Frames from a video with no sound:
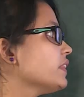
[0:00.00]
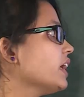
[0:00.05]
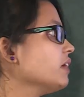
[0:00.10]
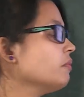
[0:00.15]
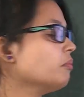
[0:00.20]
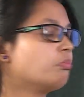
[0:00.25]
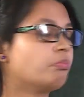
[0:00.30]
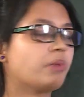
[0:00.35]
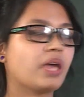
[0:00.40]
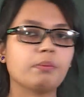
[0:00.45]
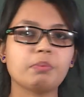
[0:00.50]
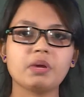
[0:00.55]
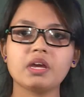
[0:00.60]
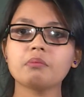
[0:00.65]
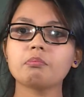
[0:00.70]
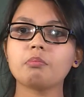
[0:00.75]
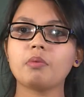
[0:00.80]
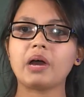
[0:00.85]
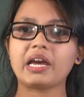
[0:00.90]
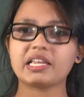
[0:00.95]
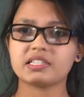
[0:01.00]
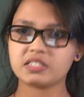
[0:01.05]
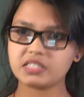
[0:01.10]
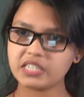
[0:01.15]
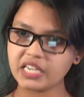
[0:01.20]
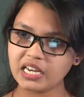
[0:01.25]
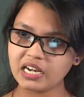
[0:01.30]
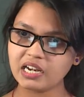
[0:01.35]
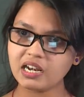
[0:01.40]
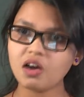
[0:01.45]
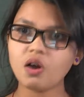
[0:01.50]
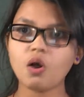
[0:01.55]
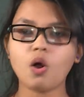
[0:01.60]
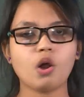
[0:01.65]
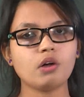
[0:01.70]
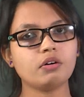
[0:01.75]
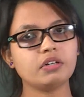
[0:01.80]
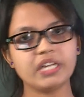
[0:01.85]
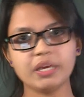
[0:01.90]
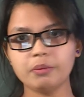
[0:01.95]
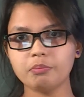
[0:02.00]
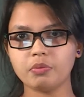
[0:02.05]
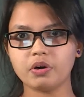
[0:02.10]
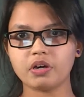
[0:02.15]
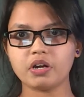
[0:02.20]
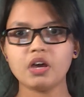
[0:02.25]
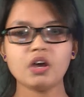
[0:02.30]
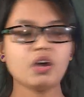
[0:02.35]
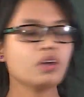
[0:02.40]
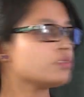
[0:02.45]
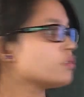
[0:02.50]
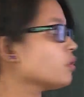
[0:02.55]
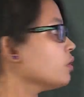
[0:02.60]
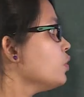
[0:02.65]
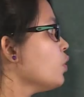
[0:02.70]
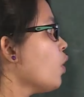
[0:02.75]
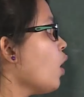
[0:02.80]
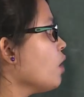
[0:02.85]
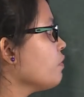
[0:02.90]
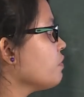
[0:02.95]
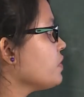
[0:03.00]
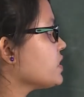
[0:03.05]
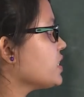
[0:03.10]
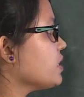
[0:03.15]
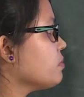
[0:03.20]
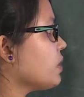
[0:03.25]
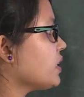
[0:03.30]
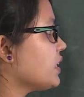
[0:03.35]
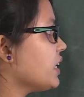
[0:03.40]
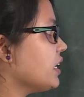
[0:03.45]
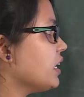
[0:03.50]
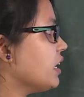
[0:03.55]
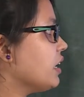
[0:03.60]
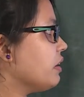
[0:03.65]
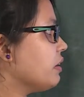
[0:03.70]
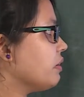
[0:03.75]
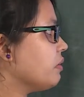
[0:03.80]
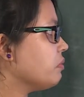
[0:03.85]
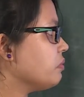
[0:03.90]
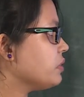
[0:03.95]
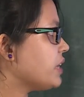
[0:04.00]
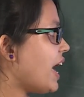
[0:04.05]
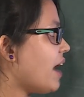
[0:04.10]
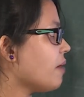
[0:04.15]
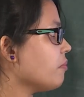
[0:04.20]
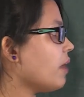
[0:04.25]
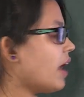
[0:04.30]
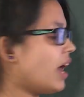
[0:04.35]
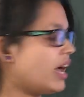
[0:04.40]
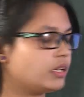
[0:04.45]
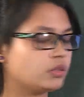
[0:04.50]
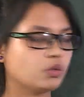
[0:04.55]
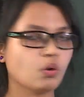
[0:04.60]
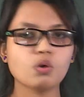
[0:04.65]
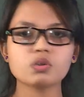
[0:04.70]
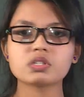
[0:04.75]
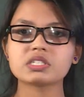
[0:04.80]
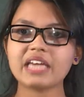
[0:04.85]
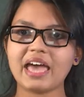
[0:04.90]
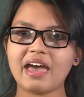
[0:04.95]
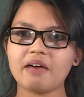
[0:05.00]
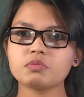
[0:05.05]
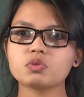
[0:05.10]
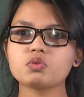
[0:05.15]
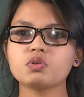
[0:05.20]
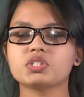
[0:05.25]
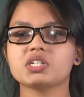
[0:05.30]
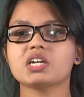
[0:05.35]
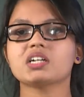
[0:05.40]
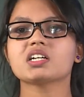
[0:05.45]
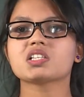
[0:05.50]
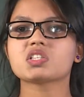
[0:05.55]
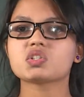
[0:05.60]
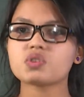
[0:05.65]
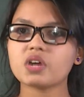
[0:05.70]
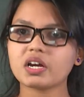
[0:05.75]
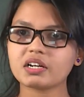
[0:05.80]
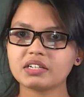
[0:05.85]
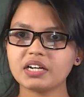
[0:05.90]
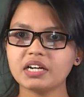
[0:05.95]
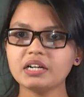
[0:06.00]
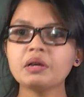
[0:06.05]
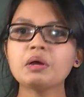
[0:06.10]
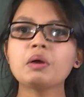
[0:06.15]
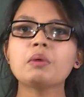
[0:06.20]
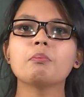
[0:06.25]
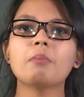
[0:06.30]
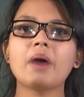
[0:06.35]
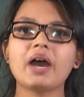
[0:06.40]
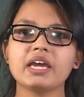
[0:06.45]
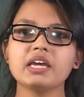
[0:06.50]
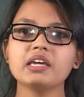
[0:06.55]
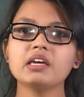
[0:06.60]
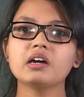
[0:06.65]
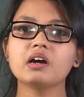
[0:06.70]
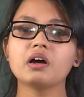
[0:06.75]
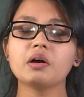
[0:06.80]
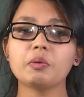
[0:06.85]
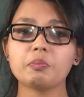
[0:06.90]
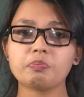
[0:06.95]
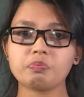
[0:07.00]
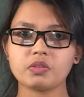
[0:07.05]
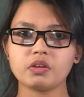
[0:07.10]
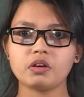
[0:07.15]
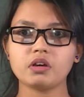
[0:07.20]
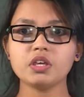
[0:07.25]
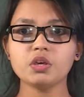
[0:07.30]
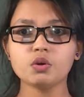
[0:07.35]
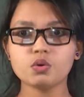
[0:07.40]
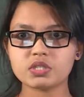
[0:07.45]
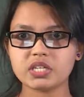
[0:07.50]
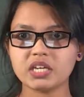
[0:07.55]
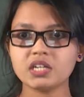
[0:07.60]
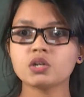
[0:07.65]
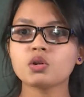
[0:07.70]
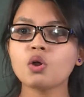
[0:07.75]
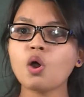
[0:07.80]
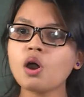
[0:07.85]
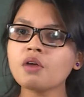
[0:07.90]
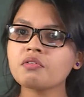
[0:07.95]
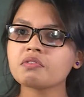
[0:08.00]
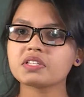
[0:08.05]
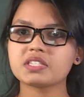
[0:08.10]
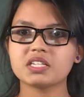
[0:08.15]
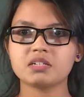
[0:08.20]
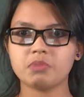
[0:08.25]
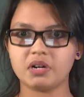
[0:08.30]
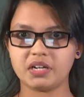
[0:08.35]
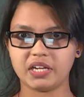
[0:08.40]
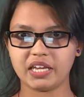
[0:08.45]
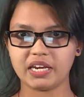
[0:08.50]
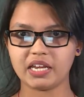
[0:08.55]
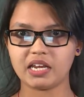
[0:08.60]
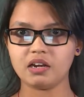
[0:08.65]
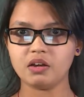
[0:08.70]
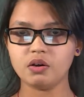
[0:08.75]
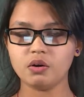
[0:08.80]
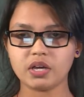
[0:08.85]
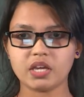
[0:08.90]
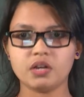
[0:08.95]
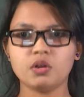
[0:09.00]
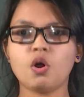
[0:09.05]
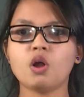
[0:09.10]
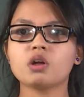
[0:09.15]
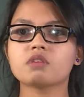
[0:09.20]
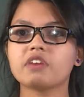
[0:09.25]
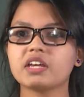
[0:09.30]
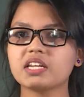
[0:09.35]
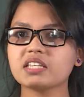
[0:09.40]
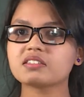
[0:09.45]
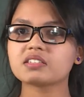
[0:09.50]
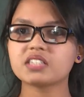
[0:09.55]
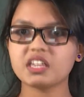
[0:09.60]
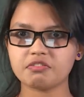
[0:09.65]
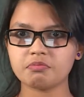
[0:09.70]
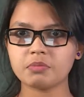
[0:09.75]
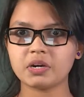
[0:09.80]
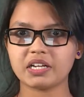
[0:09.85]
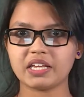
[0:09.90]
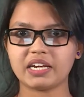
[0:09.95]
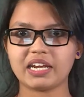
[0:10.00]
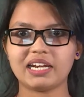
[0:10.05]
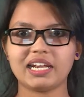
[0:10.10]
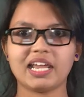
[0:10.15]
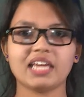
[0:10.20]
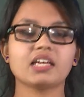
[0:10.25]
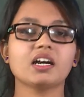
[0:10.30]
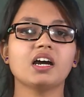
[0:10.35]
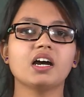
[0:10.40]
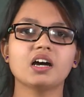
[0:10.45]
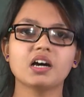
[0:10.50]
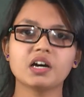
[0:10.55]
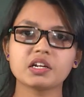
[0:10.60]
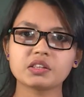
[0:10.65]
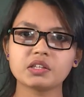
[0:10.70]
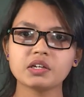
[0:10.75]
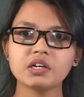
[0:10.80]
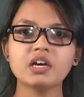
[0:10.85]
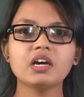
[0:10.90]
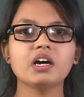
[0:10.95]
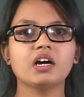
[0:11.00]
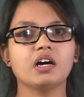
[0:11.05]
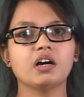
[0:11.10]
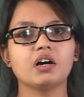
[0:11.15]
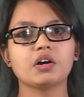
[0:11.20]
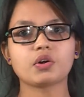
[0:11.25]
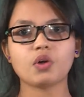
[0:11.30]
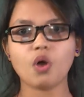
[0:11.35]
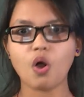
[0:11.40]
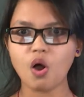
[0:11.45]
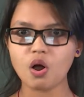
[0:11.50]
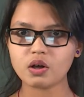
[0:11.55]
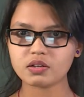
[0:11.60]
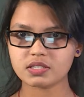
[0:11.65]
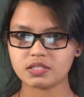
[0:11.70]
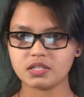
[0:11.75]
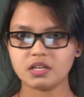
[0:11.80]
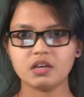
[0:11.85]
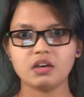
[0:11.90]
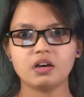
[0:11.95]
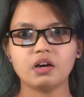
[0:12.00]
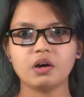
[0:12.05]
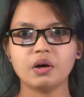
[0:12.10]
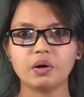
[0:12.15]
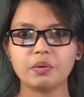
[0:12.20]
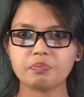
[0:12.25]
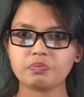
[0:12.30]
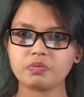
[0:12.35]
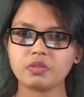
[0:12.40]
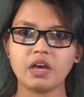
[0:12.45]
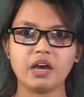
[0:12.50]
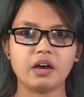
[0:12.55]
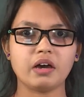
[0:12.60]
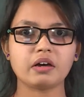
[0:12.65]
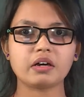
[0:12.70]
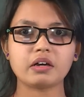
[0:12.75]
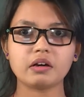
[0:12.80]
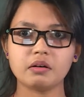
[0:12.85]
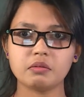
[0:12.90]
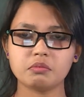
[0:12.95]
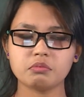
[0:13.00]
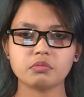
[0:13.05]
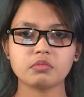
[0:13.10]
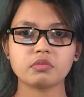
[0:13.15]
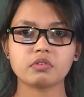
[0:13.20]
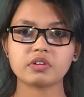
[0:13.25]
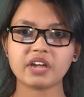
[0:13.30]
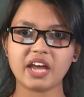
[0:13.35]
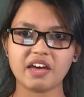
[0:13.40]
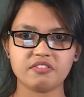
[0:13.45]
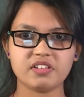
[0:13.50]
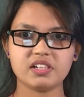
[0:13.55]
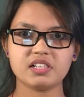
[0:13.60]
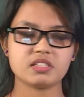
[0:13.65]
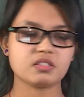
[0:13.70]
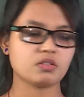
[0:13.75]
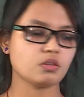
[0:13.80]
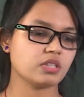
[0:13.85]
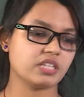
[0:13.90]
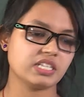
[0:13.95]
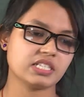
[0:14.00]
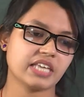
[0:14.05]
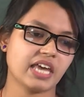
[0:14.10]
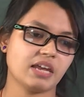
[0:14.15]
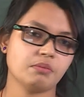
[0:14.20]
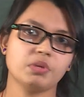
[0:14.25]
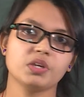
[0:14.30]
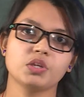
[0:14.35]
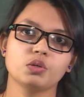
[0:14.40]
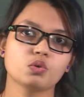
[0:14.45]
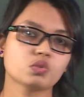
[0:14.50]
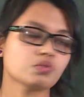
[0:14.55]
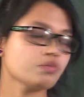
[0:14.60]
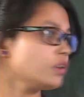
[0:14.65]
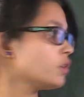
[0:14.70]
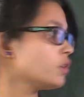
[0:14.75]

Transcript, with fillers: then maybe by steel or timber. So non-rigid material dam are those dams which are constructed by using non-rigid material, okay. Not very stiff material like earth, rocks, gravel. So this can be used for